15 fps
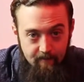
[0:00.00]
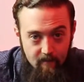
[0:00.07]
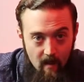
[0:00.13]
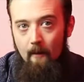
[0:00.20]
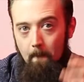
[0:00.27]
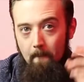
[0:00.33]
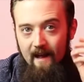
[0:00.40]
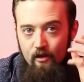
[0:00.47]

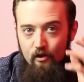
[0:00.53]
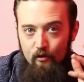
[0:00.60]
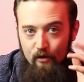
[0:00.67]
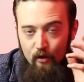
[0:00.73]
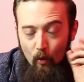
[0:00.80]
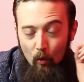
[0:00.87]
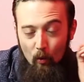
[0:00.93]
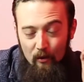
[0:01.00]
And make sure
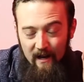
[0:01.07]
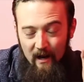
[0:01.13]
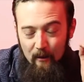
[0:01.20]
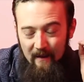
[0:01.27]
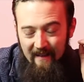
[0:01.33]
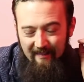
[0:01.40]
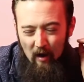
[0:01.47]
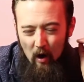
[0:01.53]
your audio
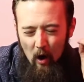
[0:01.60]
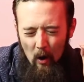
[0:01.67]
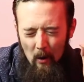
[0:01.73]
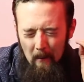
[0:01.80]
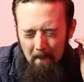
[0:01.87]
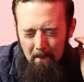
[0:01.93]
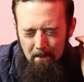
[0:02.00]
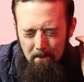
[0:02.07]
is
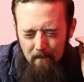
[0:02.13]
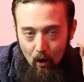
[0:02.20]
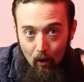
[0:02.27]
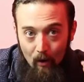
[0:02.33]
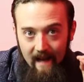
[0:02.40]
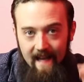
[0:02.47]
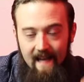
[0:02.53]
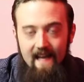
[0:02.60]
on
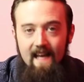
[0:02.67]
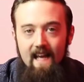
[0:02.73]
point.